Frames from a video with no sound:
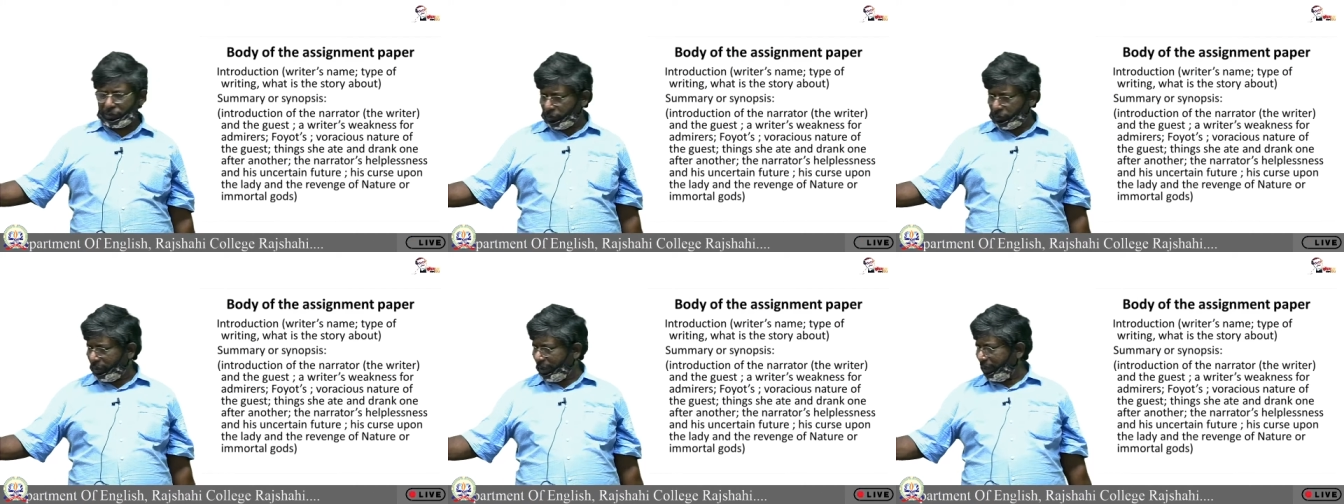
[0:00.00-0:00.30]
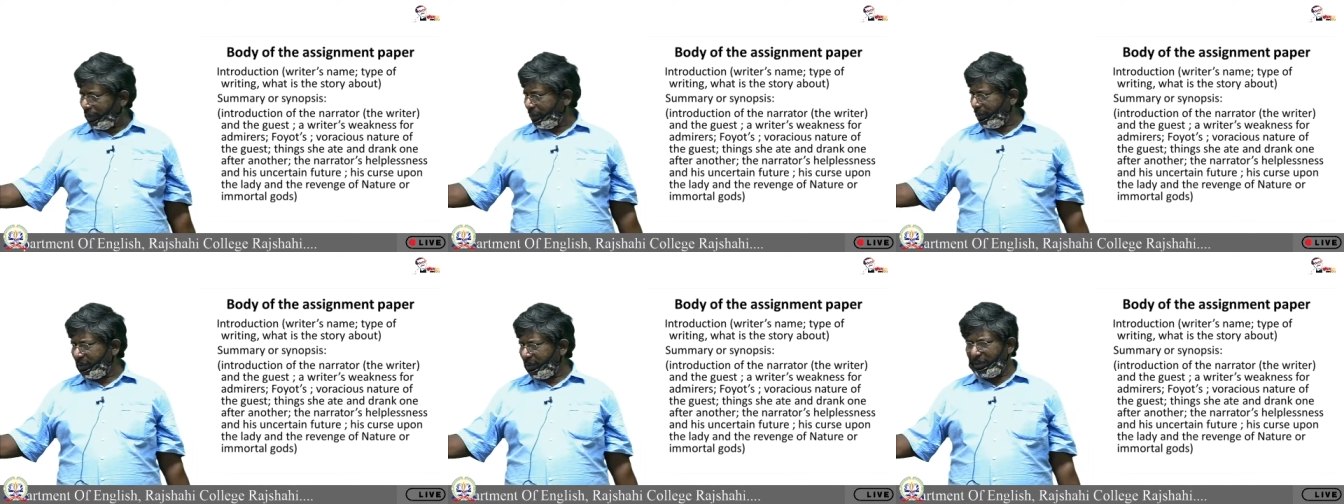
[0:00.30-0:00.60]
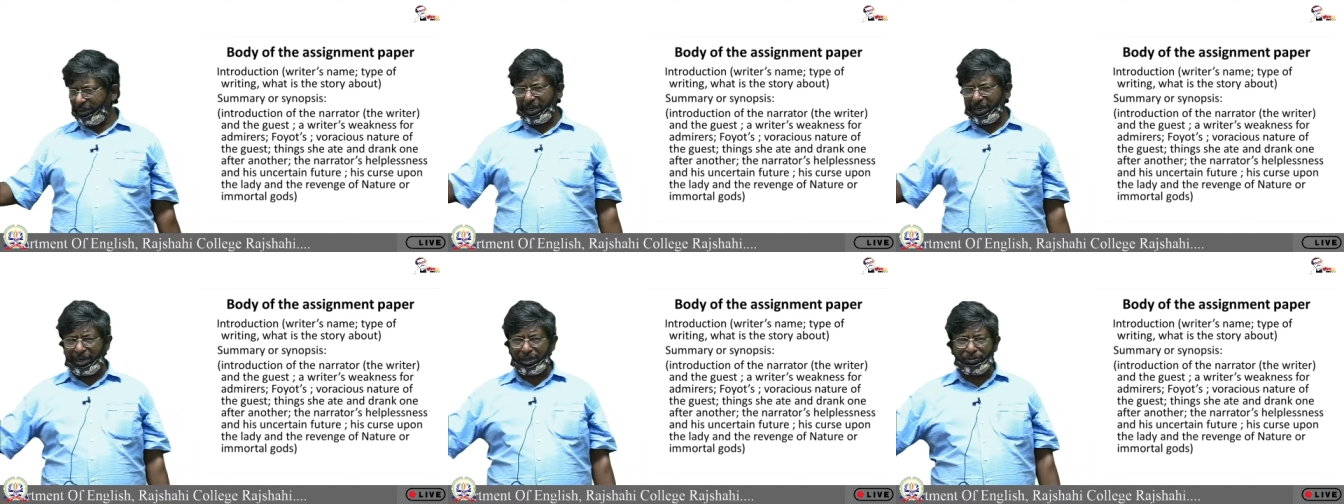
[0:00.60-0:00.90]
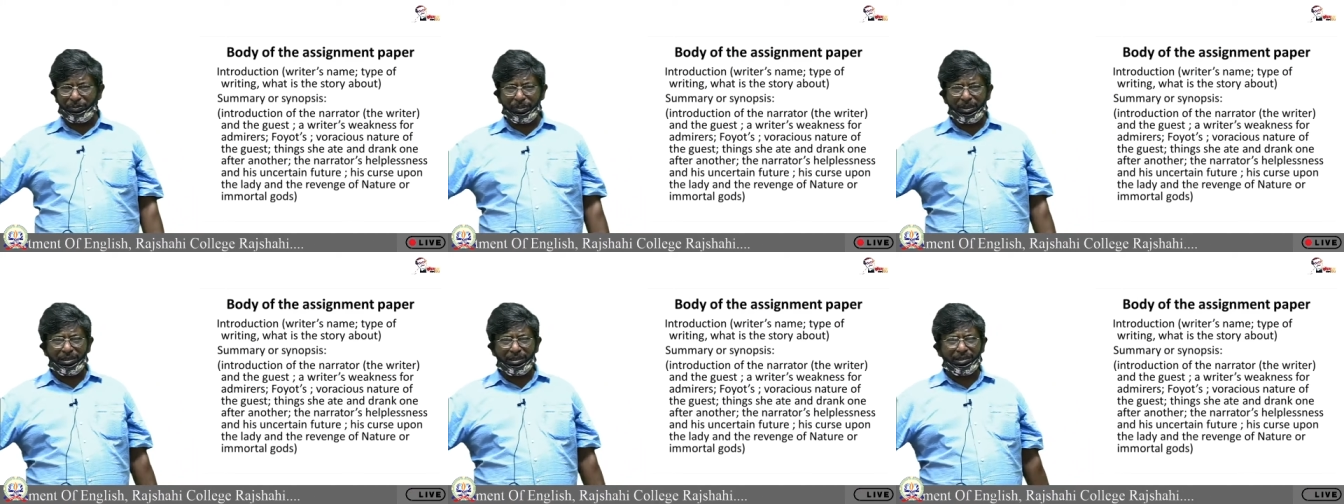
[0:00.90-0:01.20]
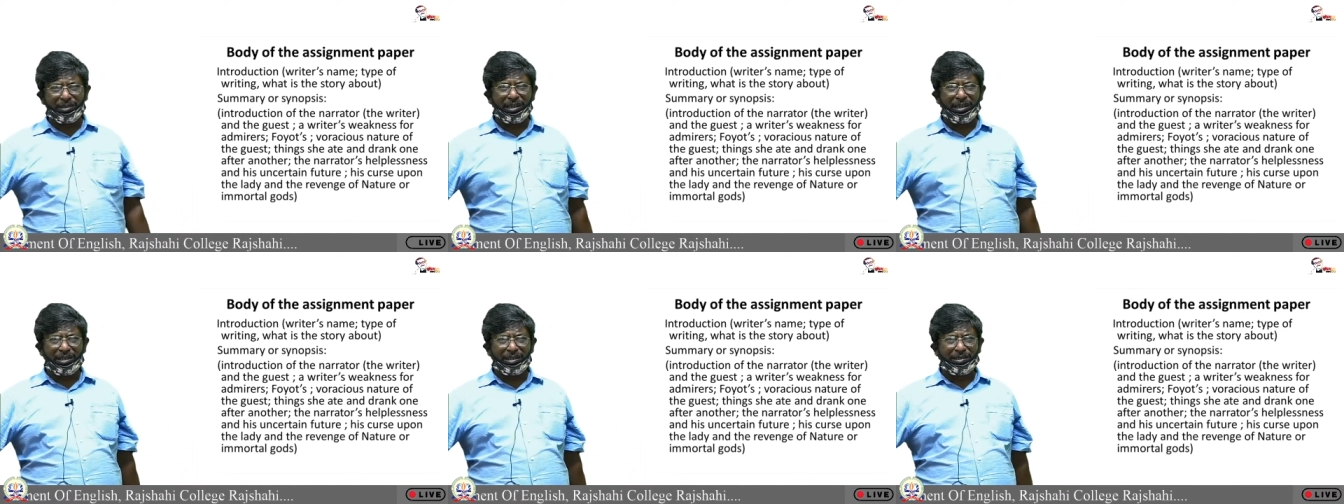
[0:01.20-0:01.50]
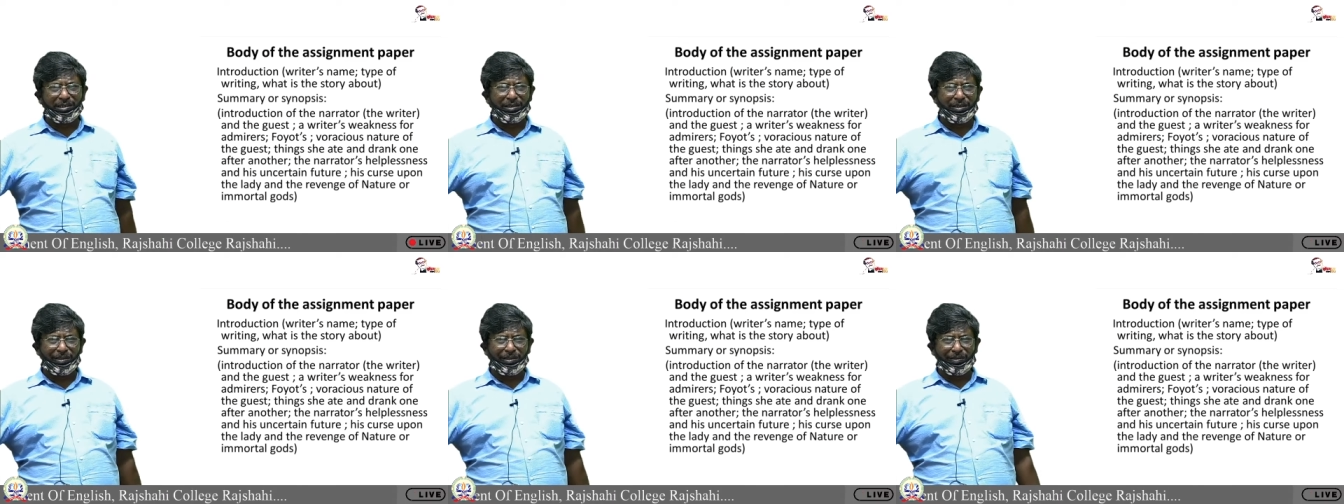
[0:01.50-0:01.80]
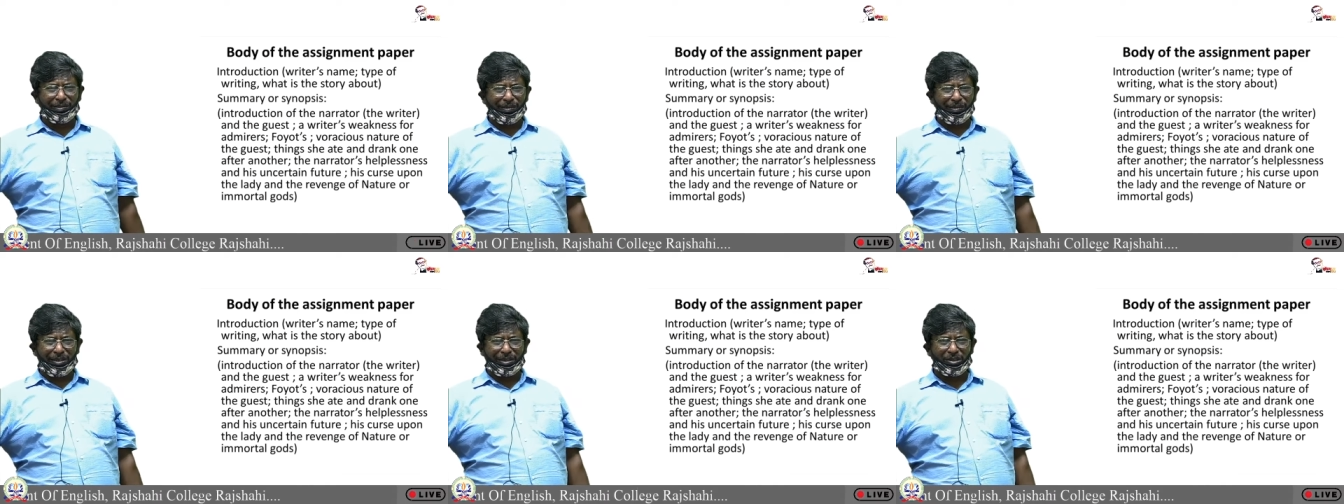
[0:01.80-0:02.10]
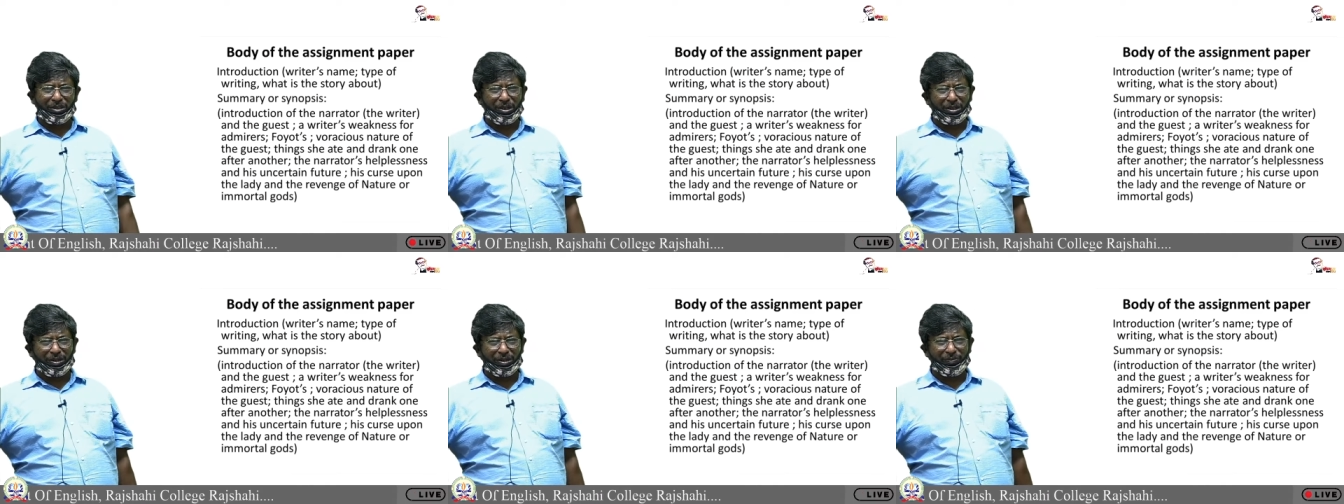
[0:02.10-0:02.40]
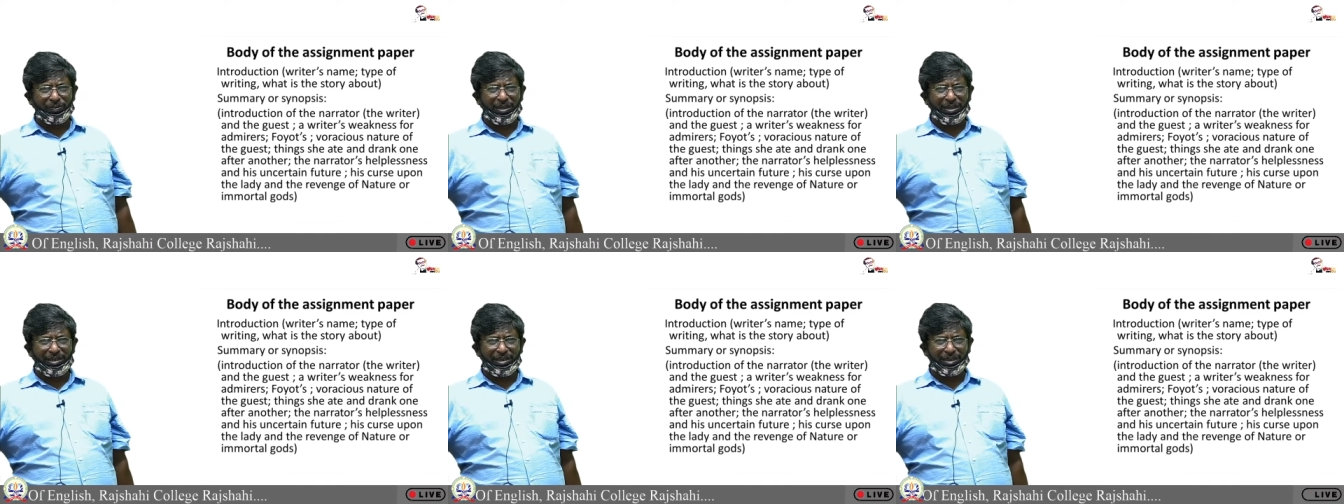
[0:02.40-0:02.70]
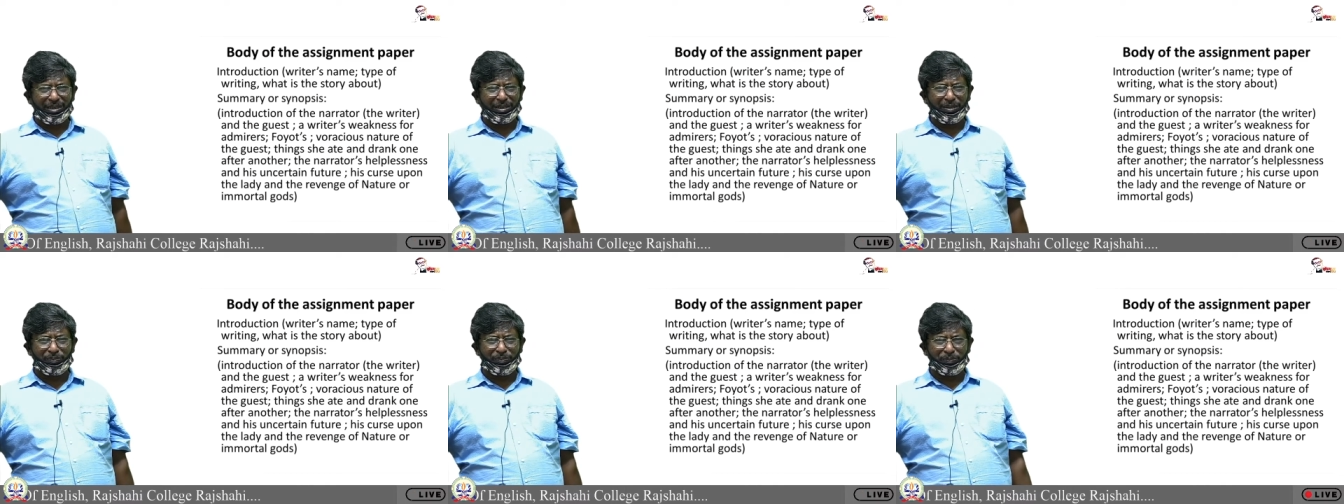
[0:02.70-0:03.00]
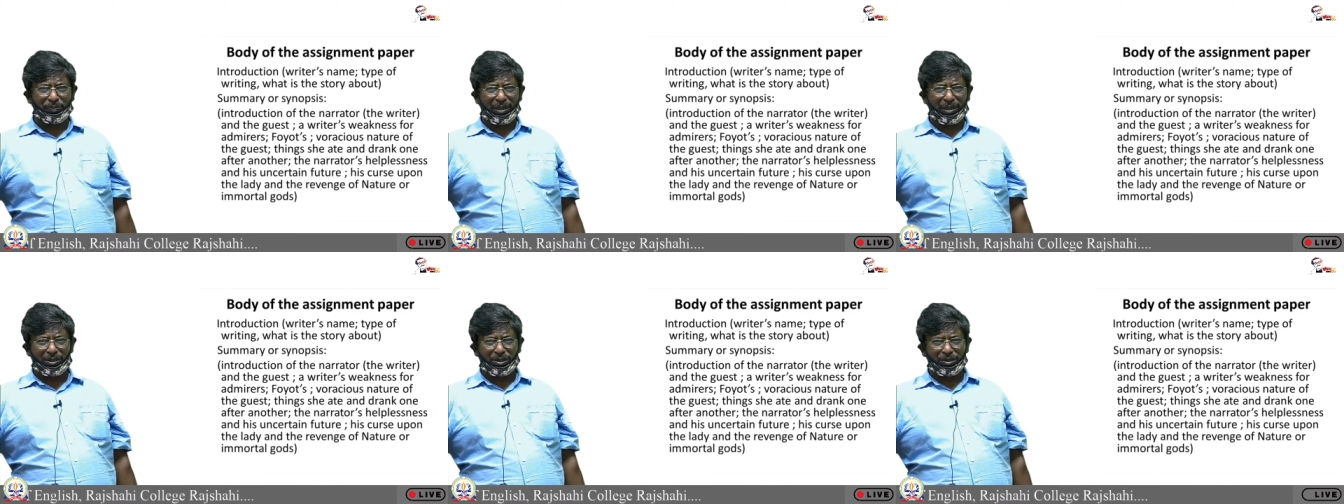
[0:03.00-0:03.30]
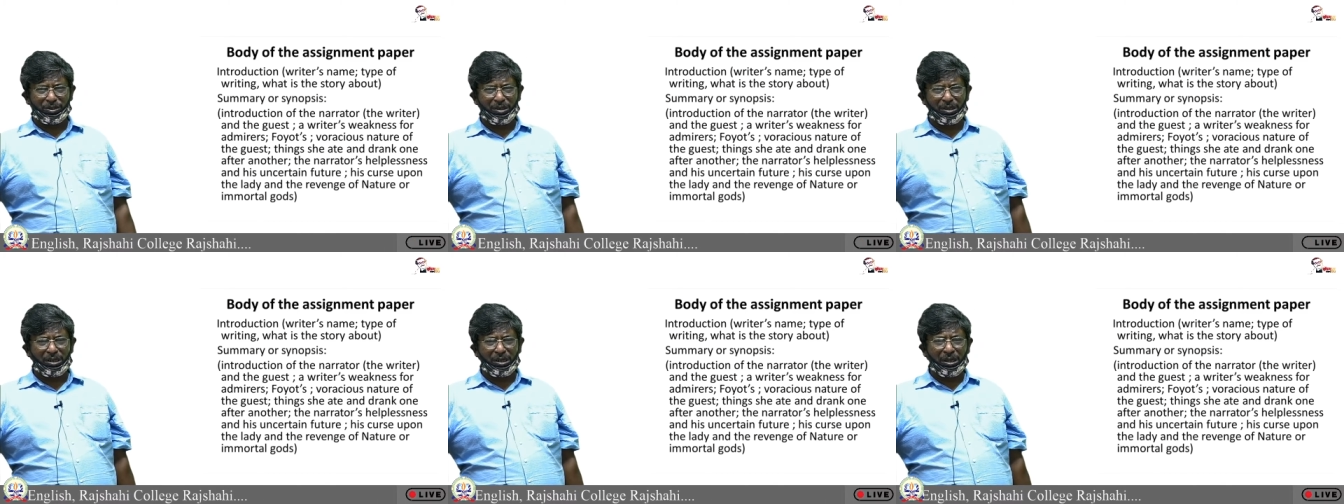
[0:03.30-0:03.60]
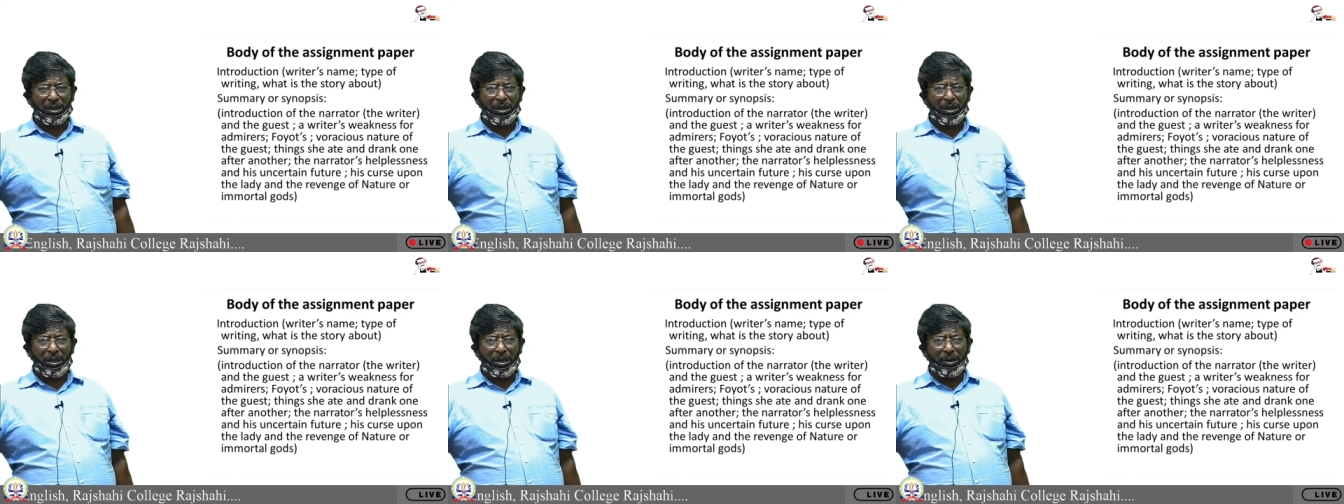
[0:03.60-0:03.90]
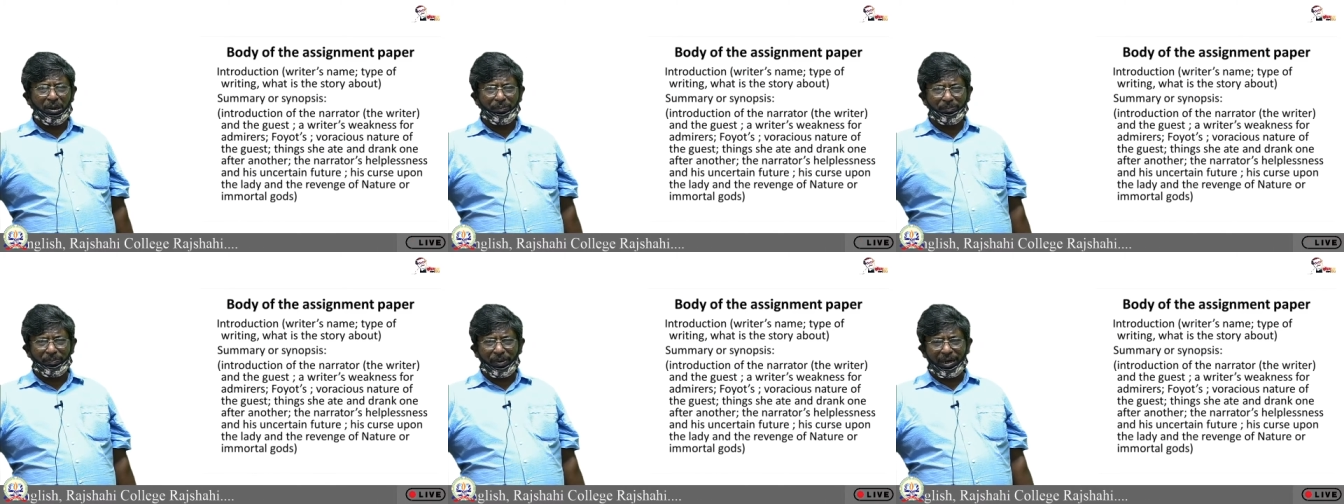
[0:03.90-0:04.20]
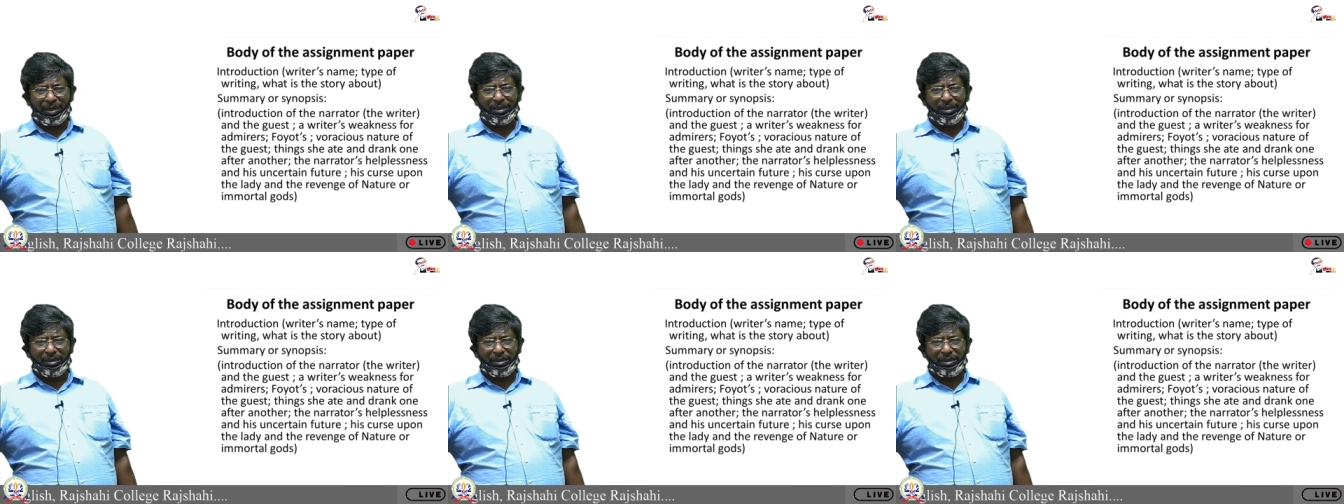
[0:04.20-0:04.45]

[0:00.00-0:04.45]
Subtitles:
well, he admits that he was not a vindictive person, but